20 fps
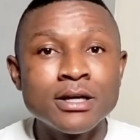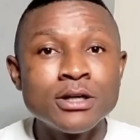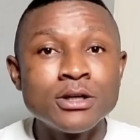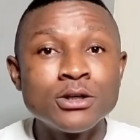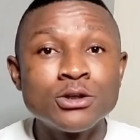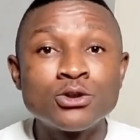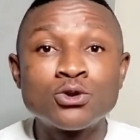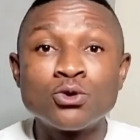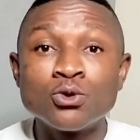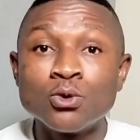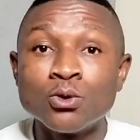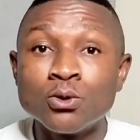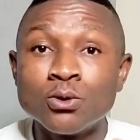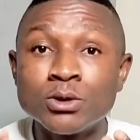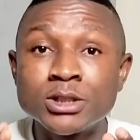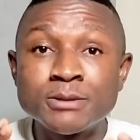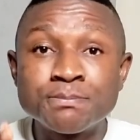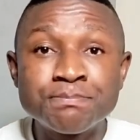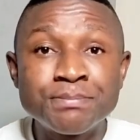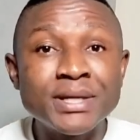to
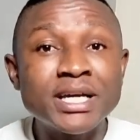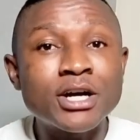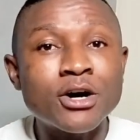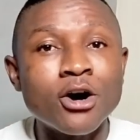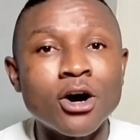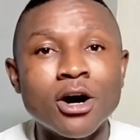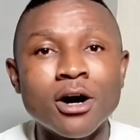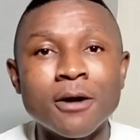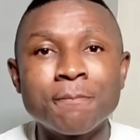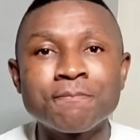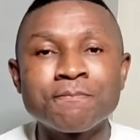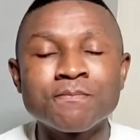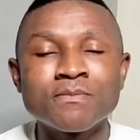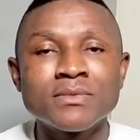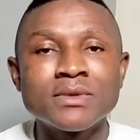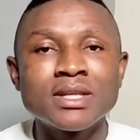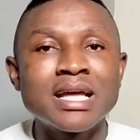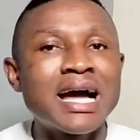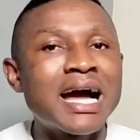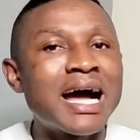speak up
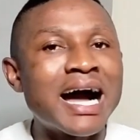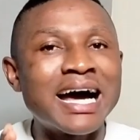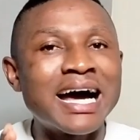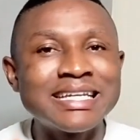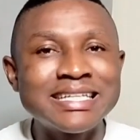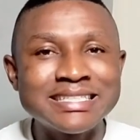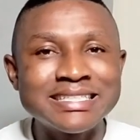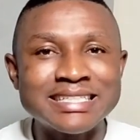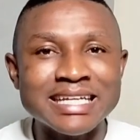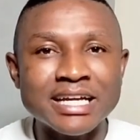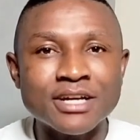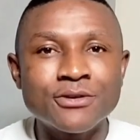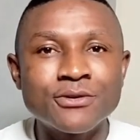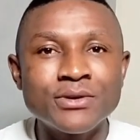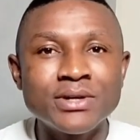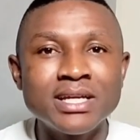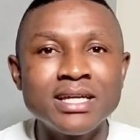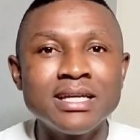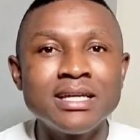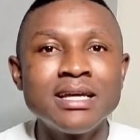and
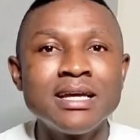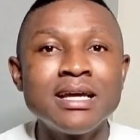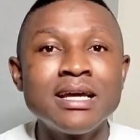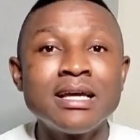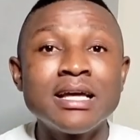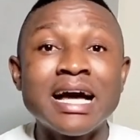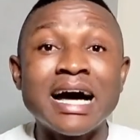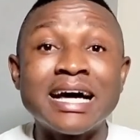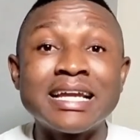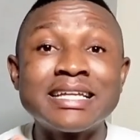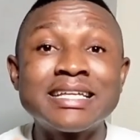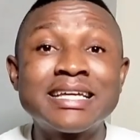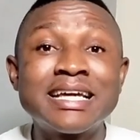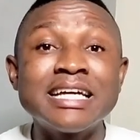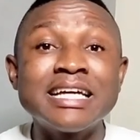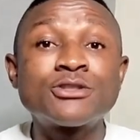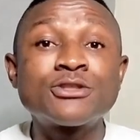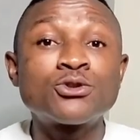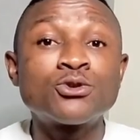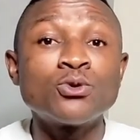disagree and
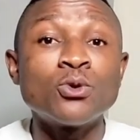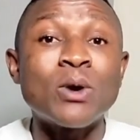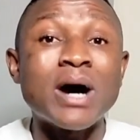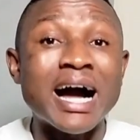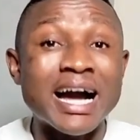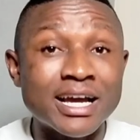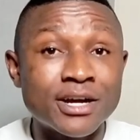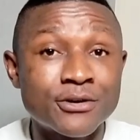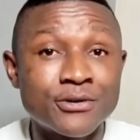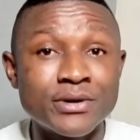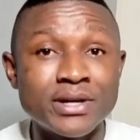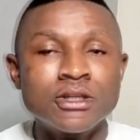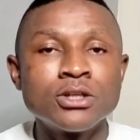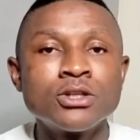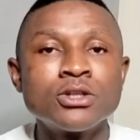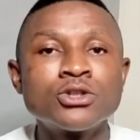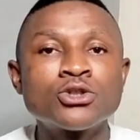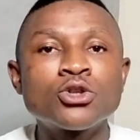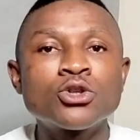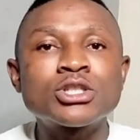get to agree,
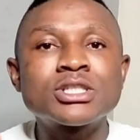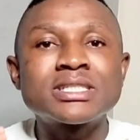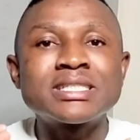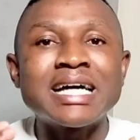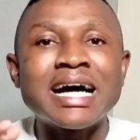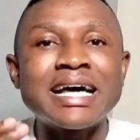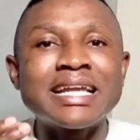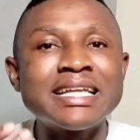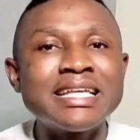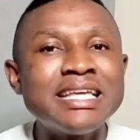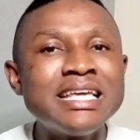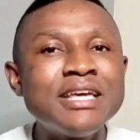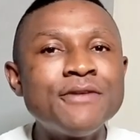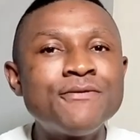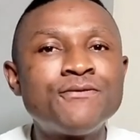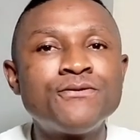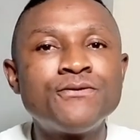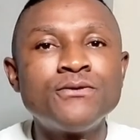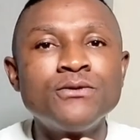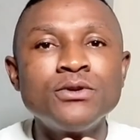such that
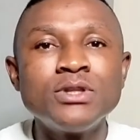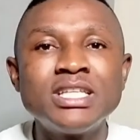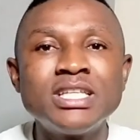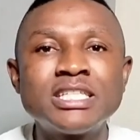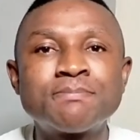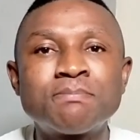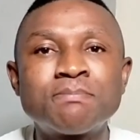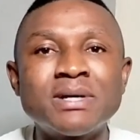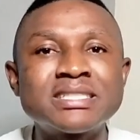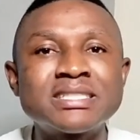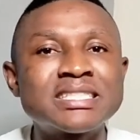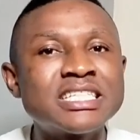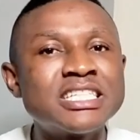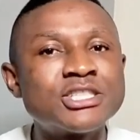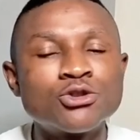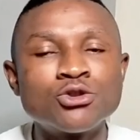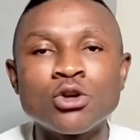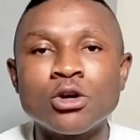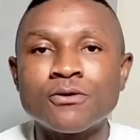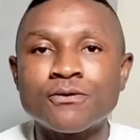if this person is
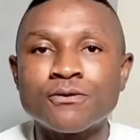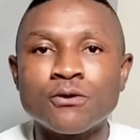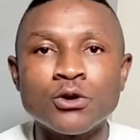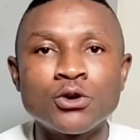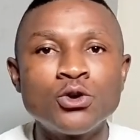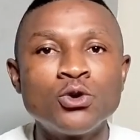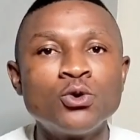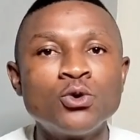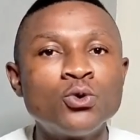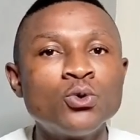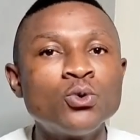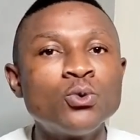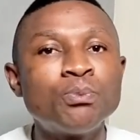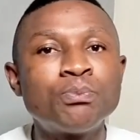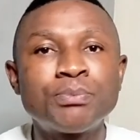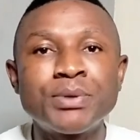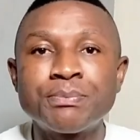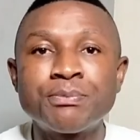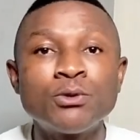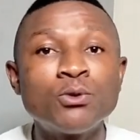not for you, you
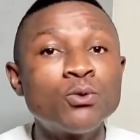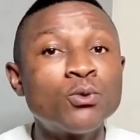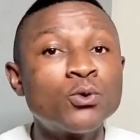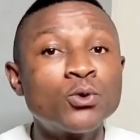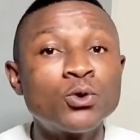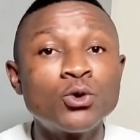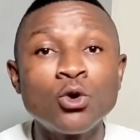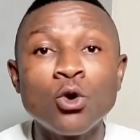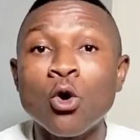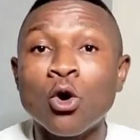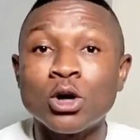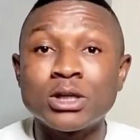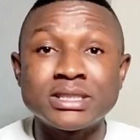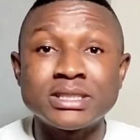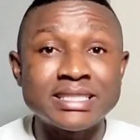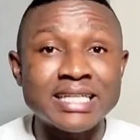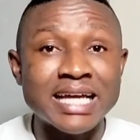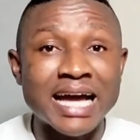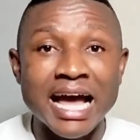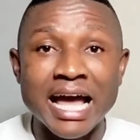people will know on
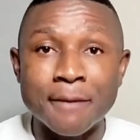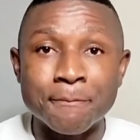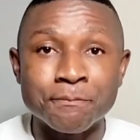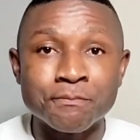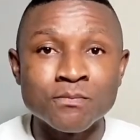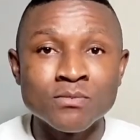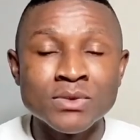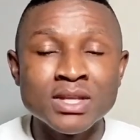time.